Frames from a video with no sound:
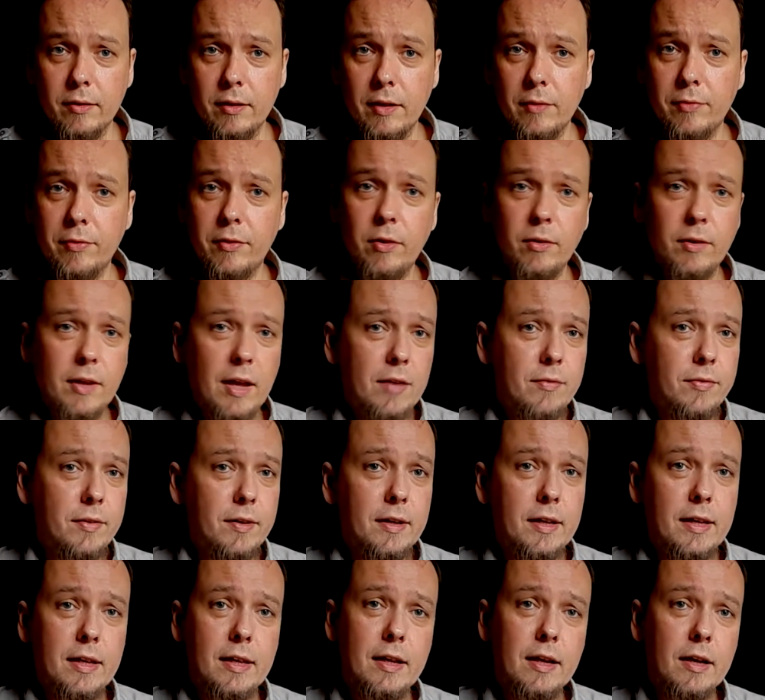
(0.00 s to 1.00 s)
If you don't have
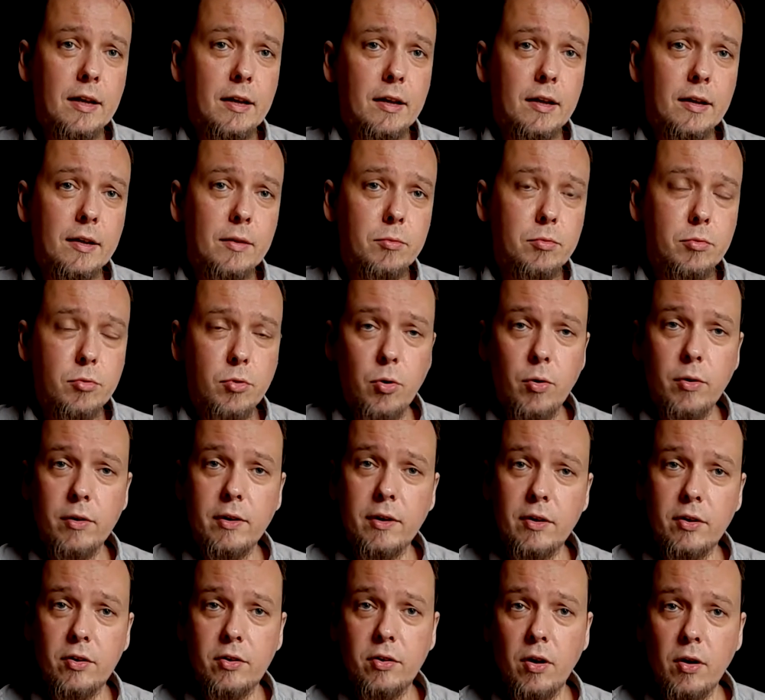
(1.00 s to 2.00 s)
any
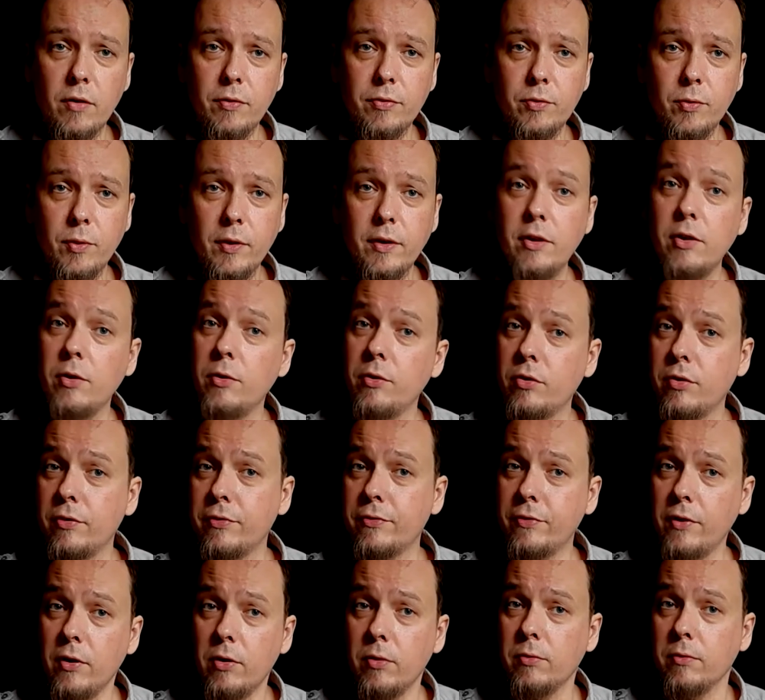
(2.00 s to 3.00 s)
recording software, use your
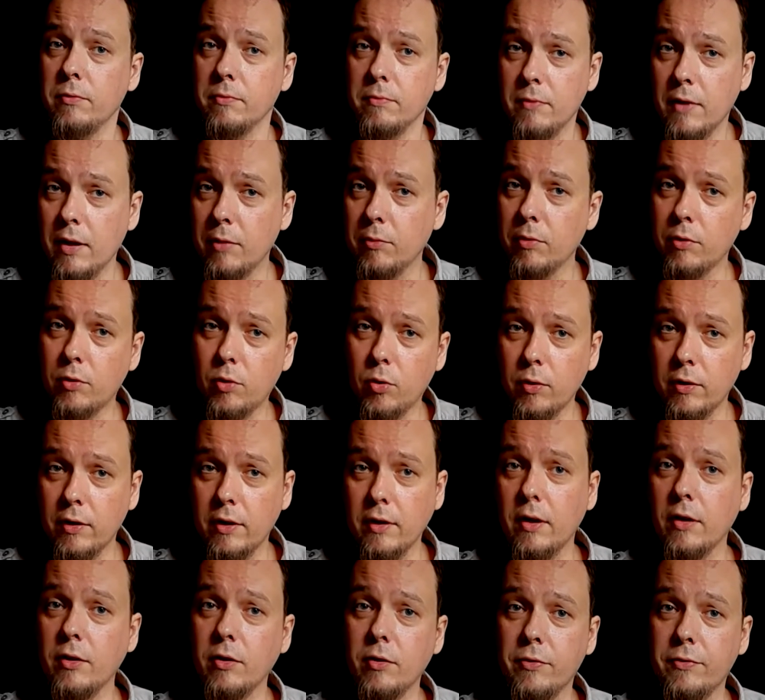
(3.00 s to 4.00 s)
phone and record it
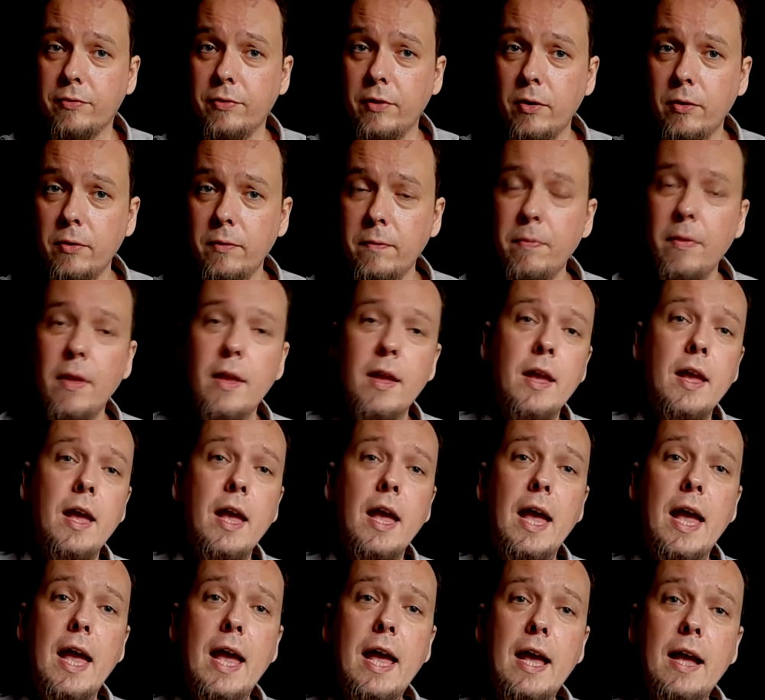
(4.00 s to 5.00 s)
on your phone
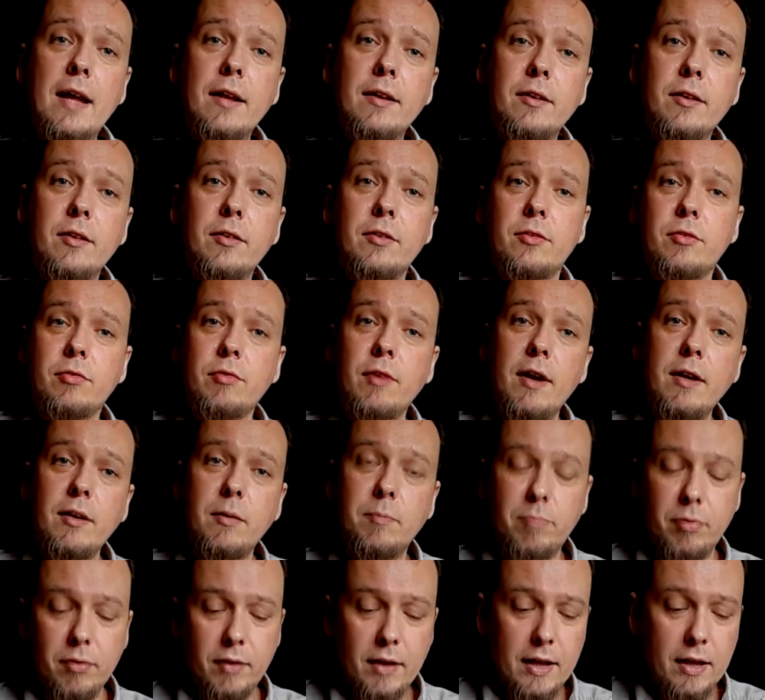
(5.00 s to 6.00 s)
and try to
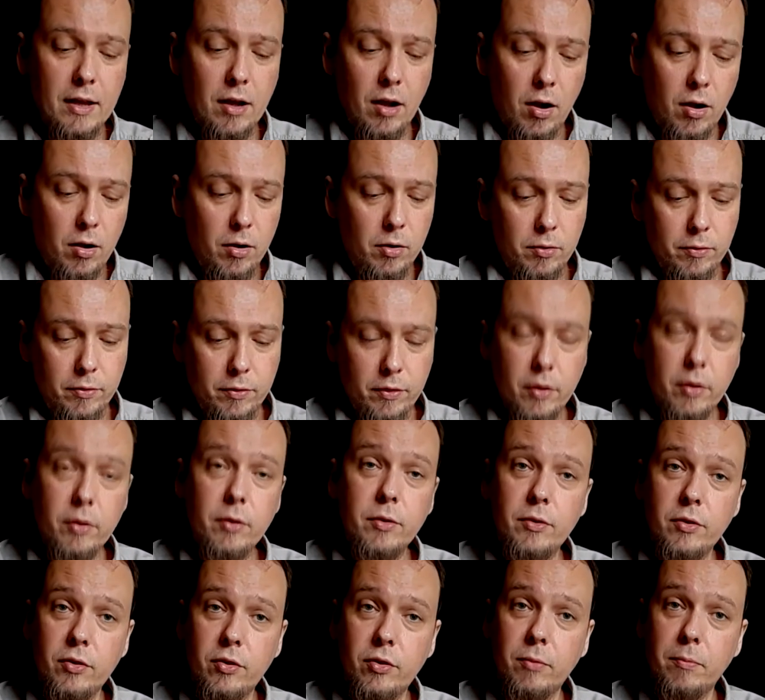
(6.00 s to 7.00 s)
play all
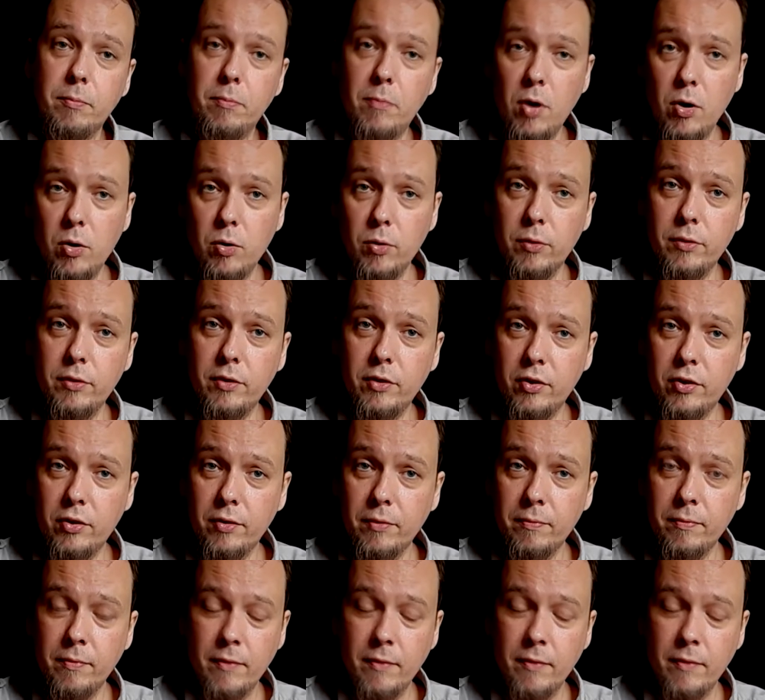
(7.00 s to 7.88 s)
those modes,